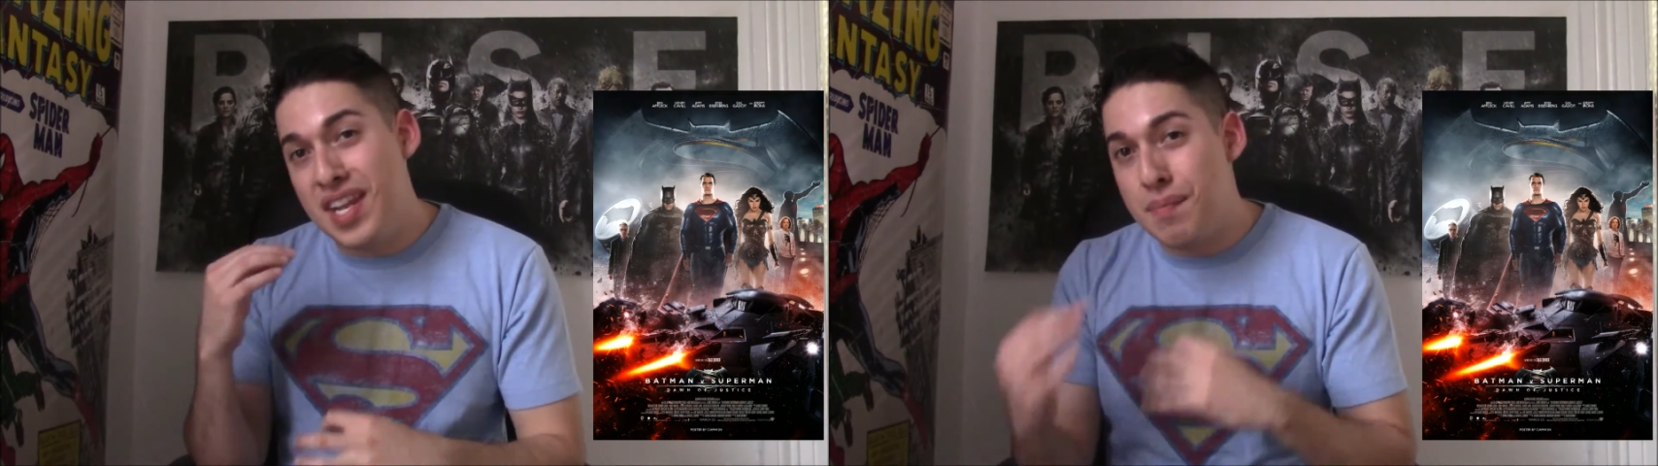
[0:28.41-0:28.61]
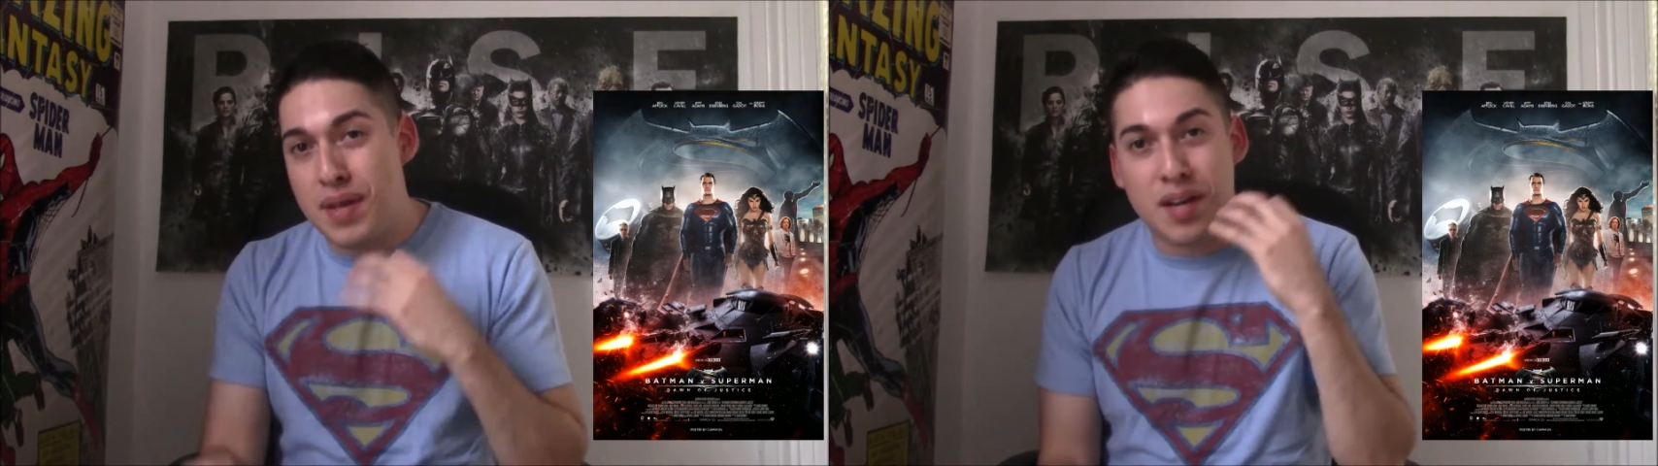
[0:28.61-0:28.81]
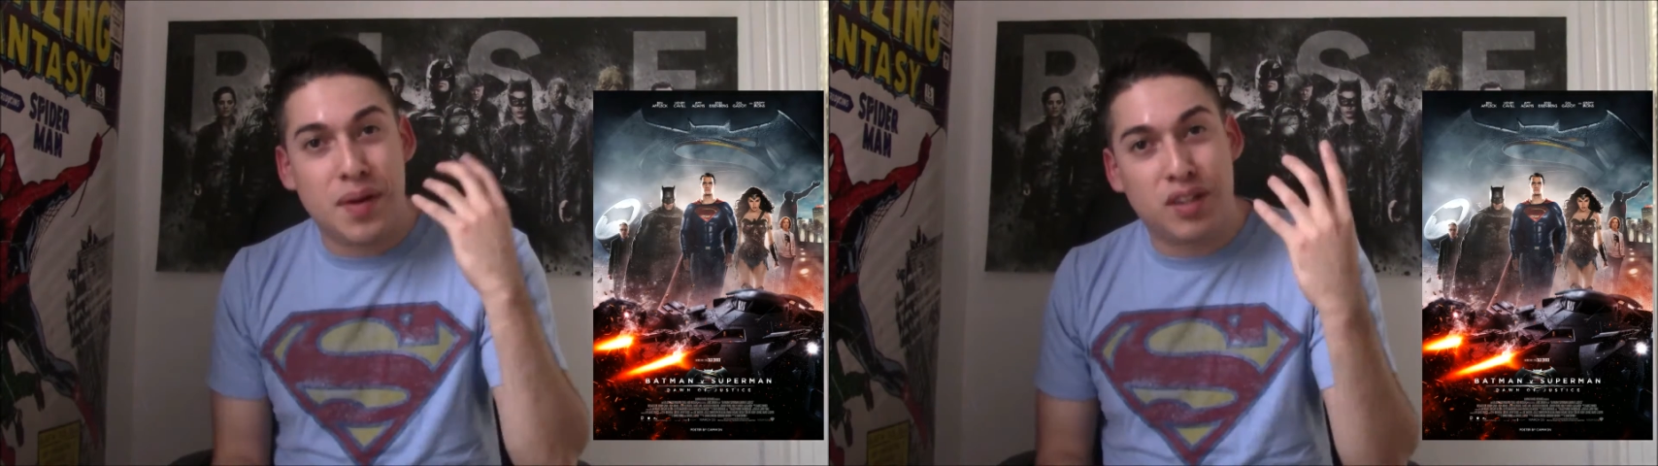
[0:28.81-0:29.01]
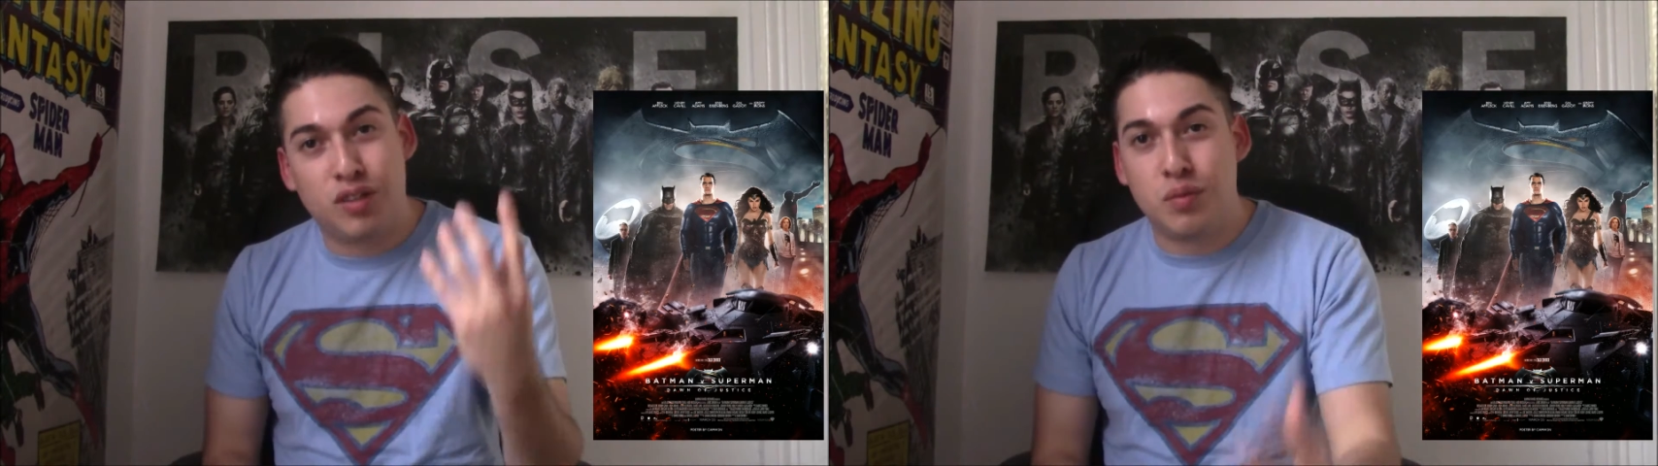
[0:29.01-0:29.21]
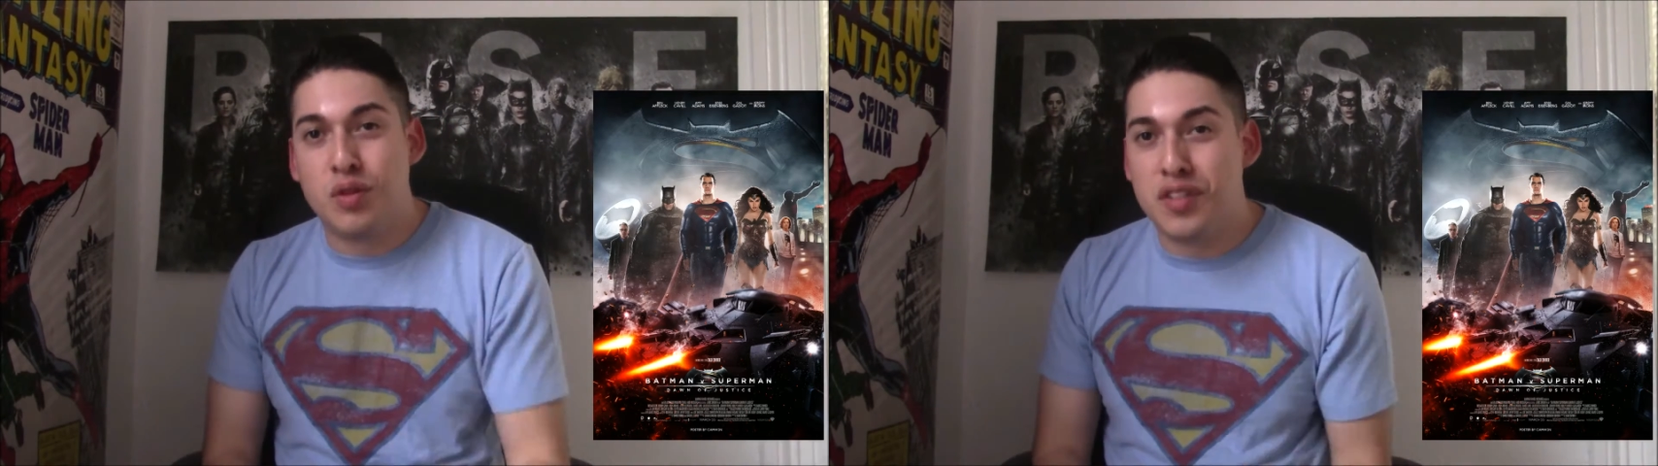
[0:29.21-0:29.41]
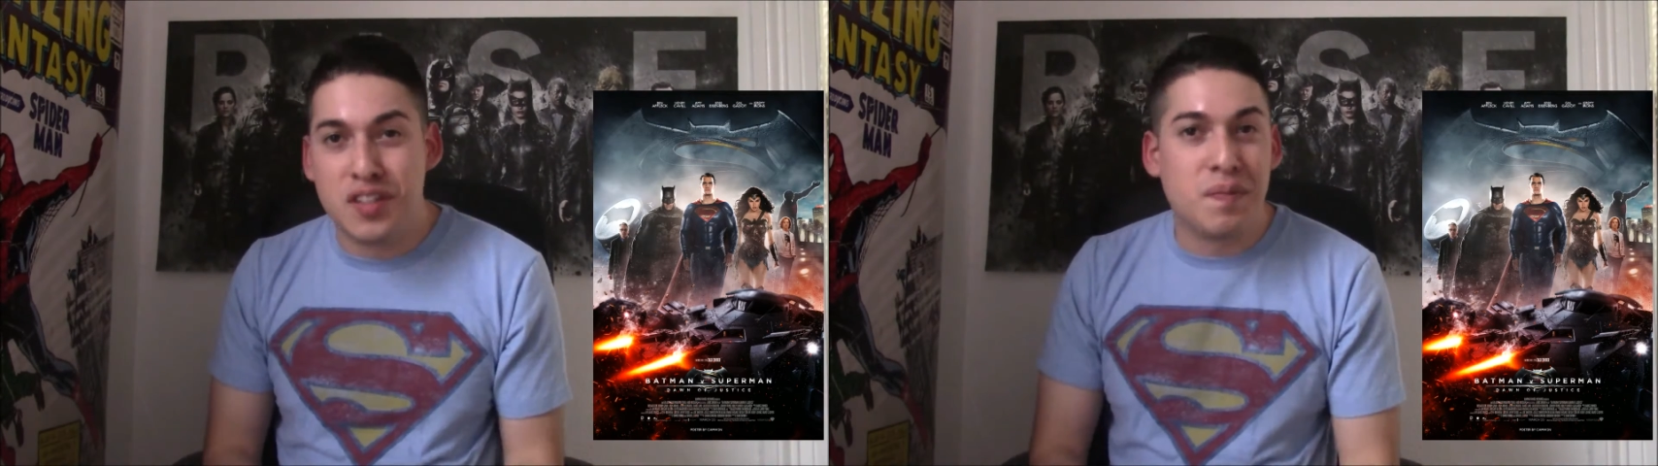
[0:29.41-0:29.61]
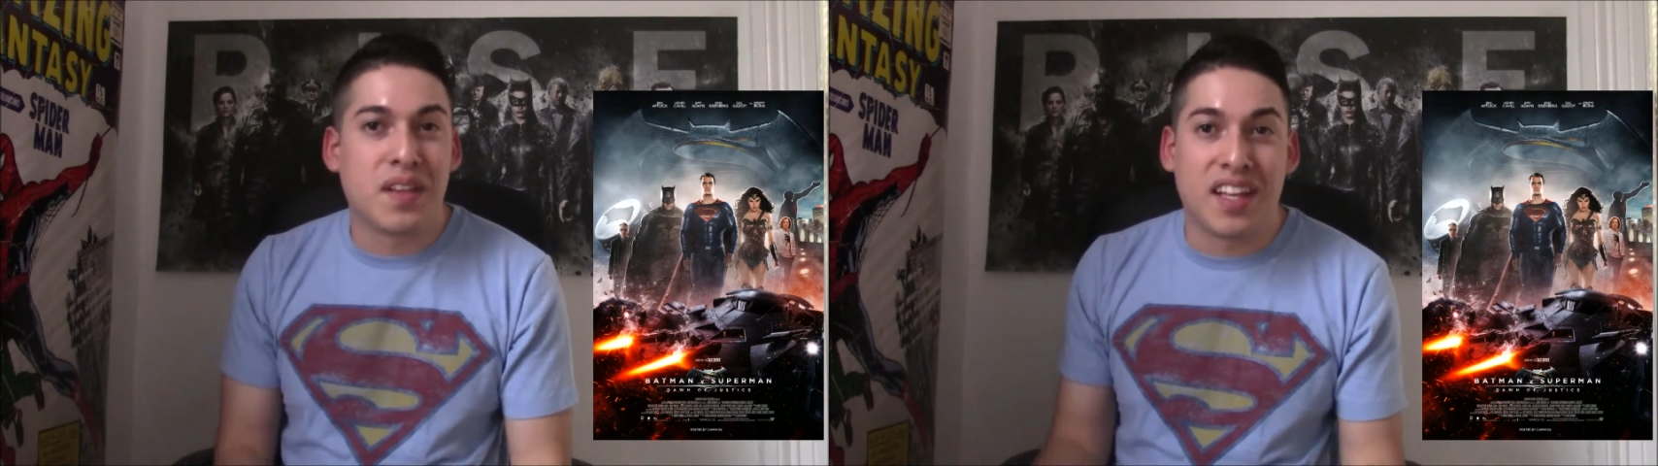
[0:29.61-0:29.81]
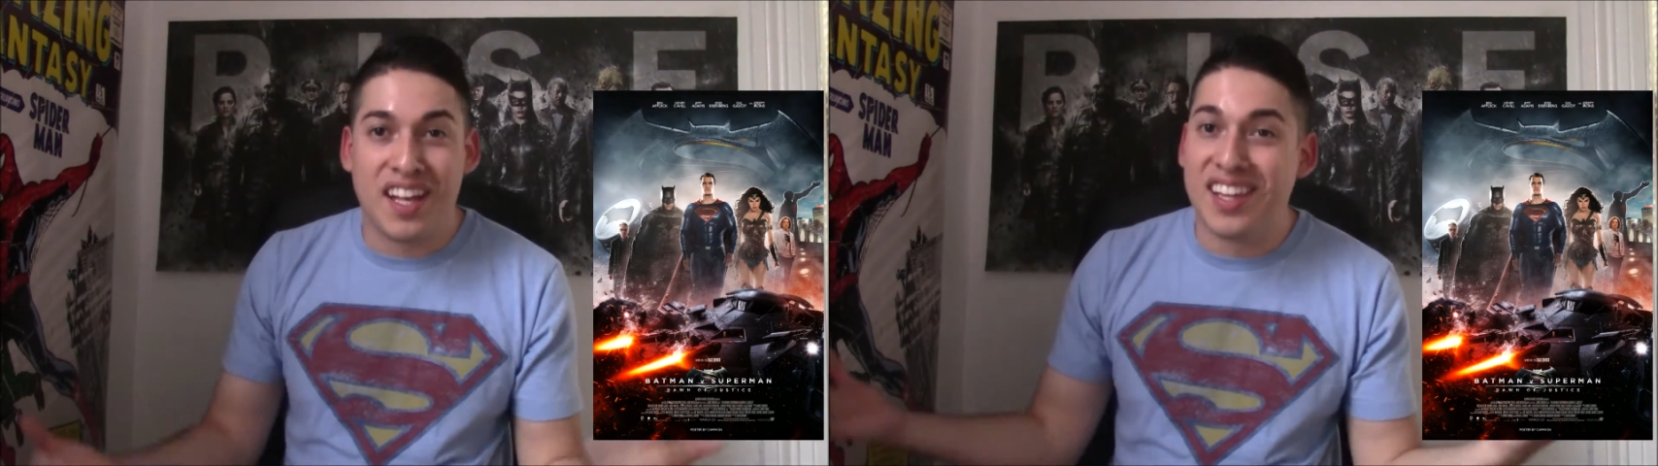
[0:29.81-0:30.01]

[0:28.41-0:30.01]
nitpick about this movie,